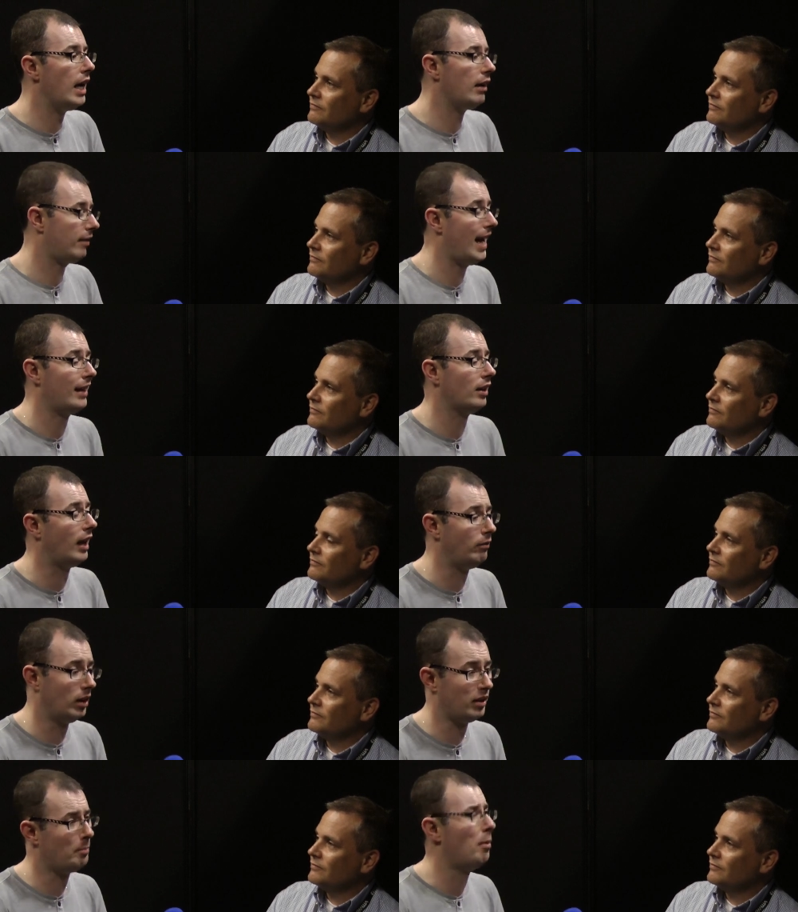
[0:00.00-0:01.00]
Speaker 1: it's at a
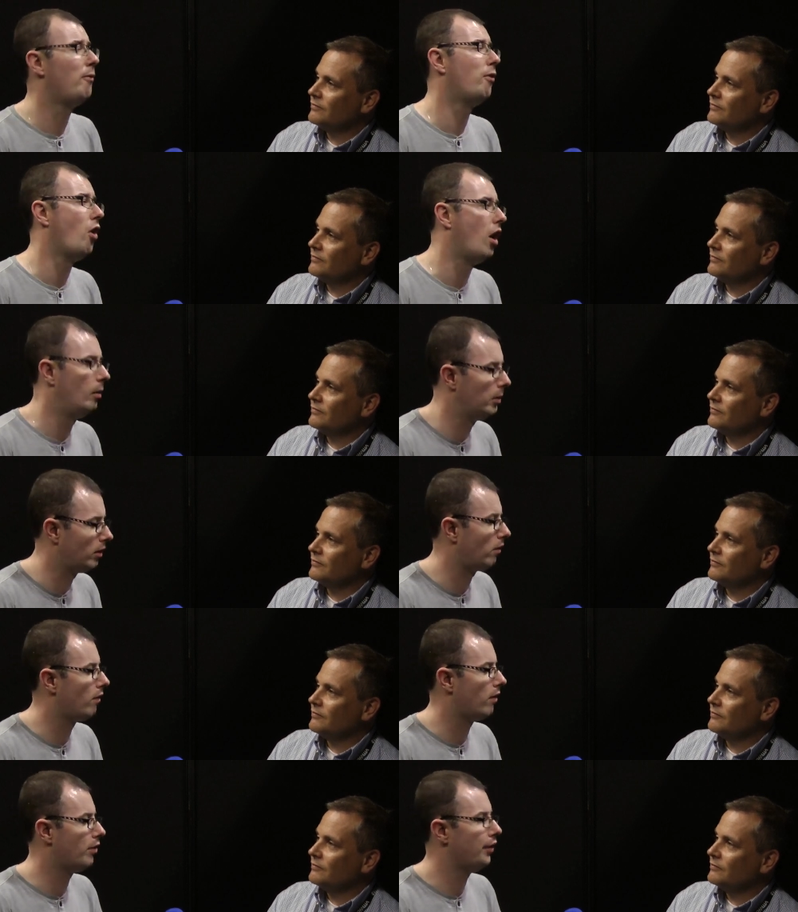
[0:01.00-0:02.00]
level, the
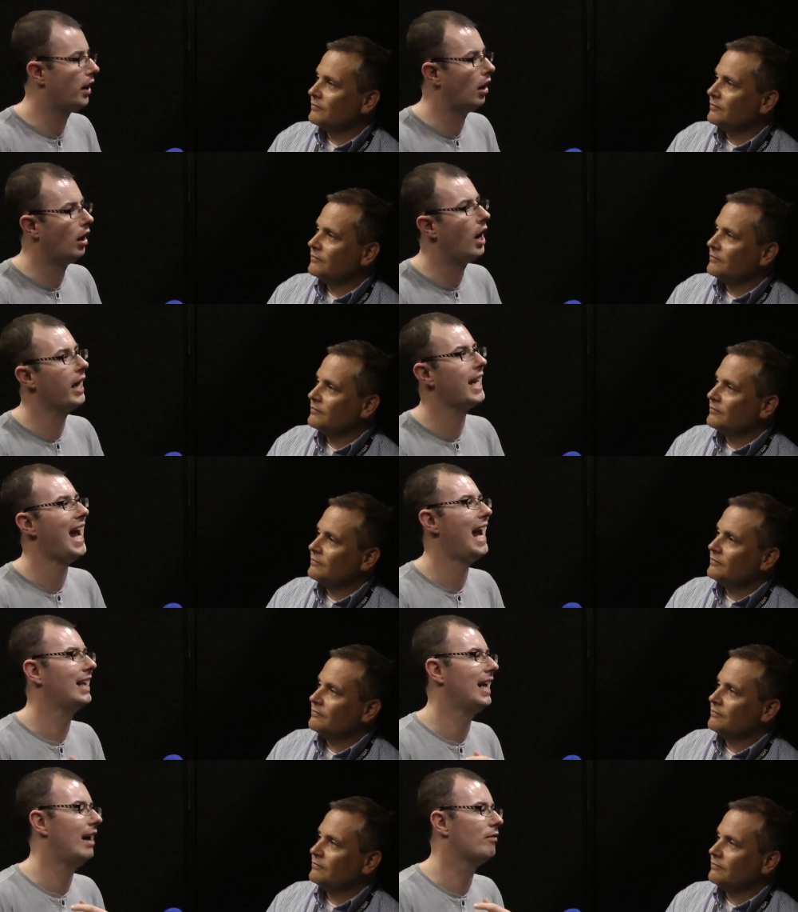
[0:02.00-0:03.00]
performance isn't there. I
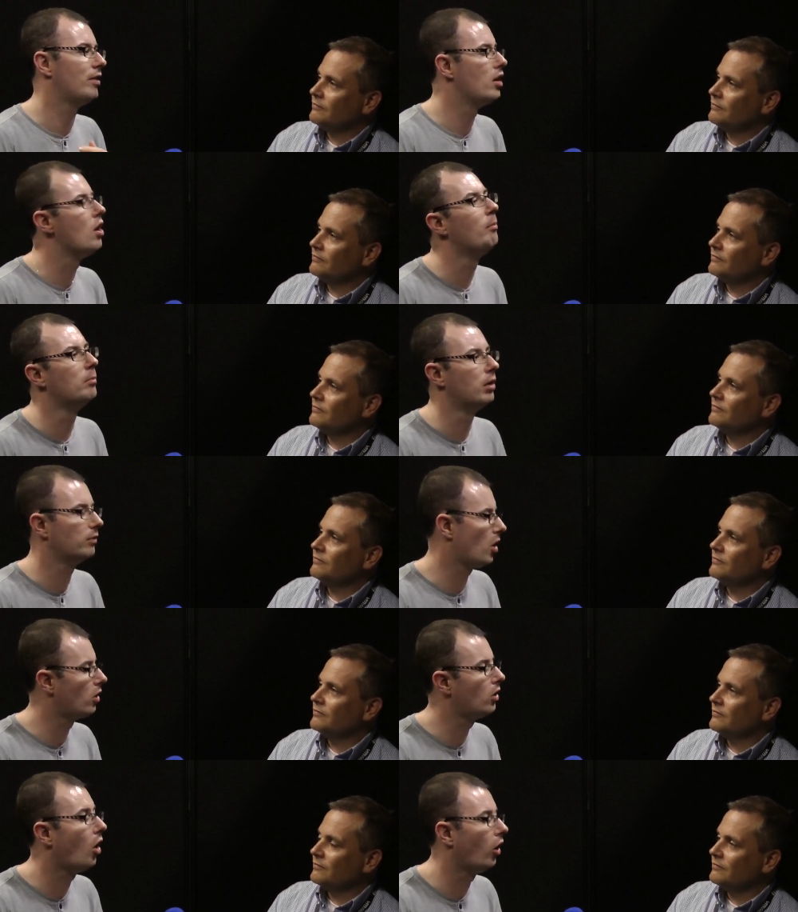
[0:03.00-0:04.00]
can't have the number
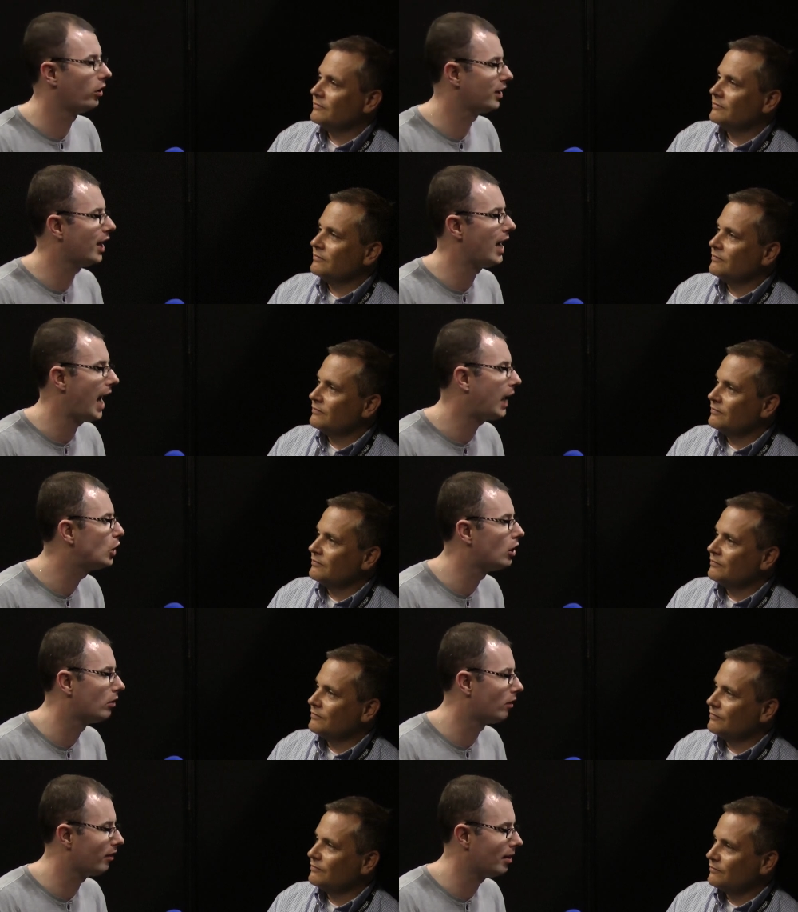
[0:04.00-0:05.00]
of concurrent
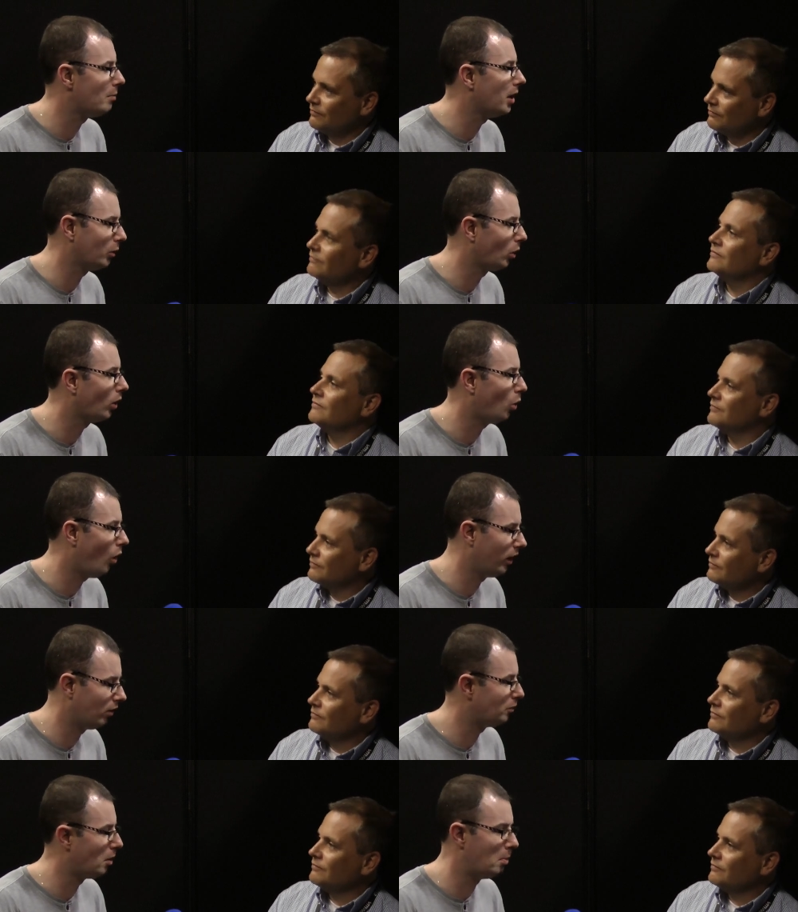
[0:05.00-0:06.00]
connections I might
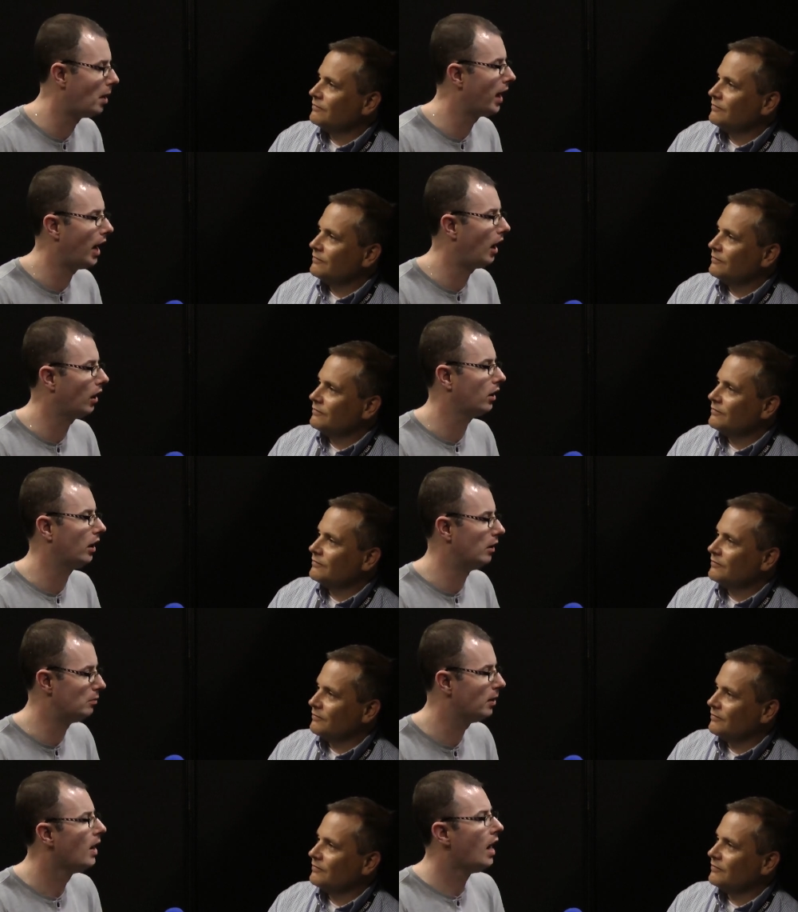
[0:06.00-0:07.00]
require for my
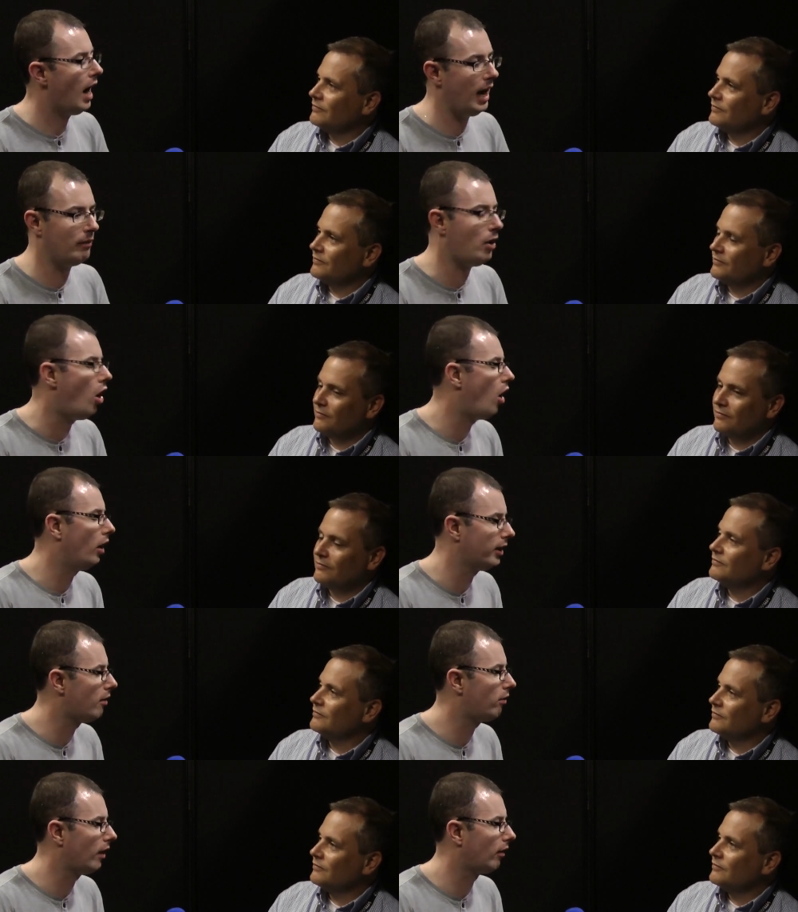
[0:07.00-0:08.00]
archive. I have
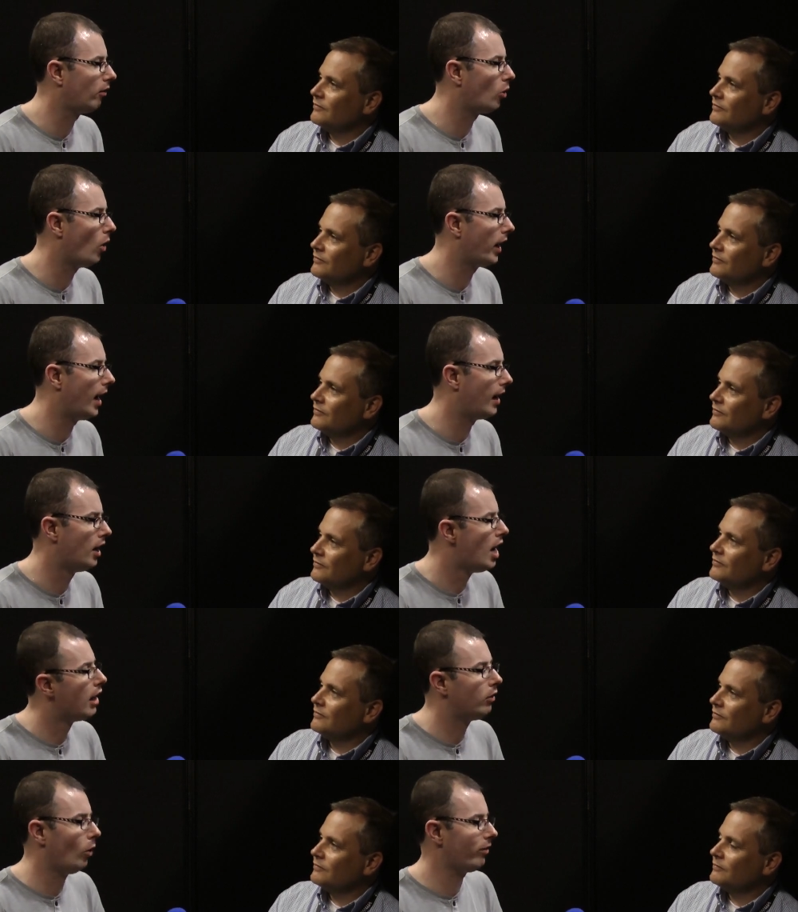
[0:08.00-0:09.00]
all these things going on.
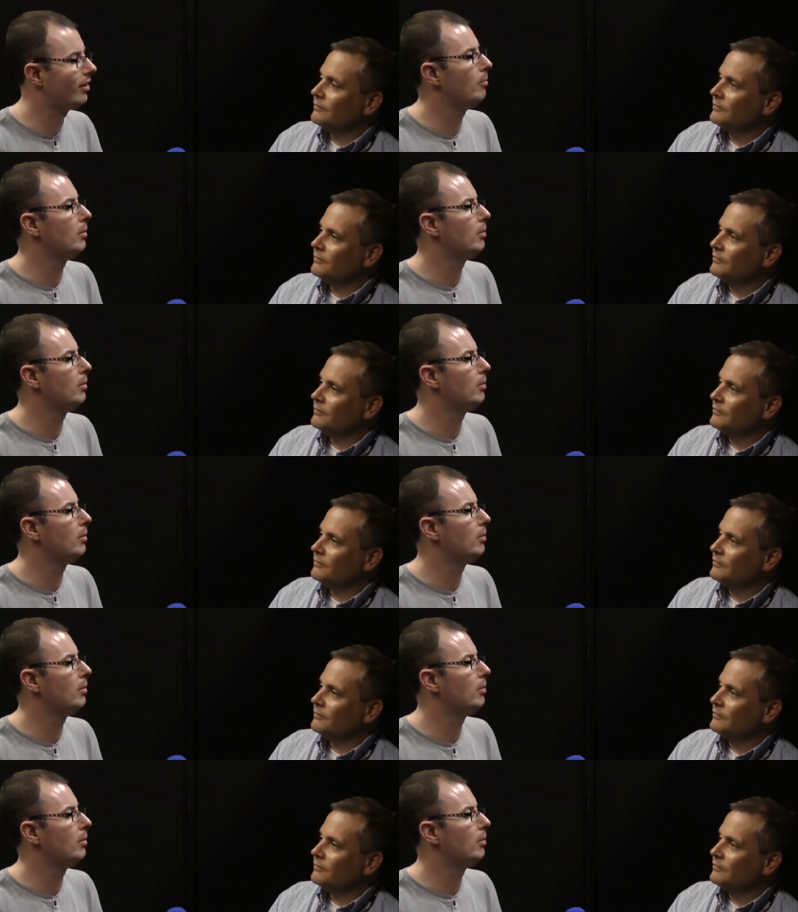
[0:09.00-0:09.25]
Those